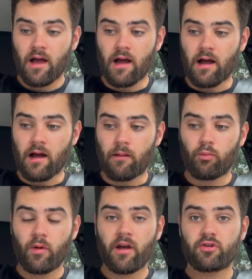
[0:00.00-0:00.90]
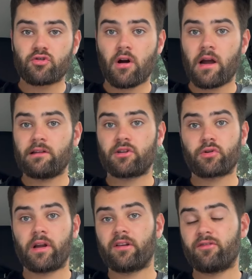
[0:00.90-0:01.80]
Uh, we are trying to
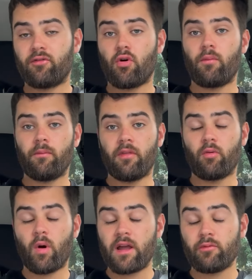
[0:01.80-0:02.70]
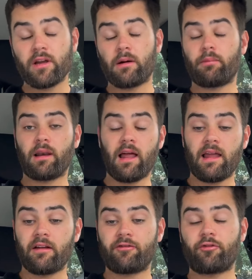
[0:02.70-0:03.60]
transform the way we are
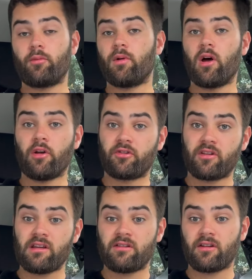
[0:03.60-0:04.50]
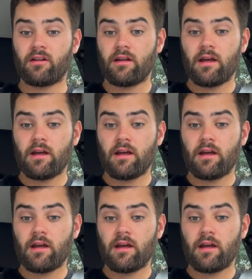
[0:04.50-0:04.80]
playing from last season.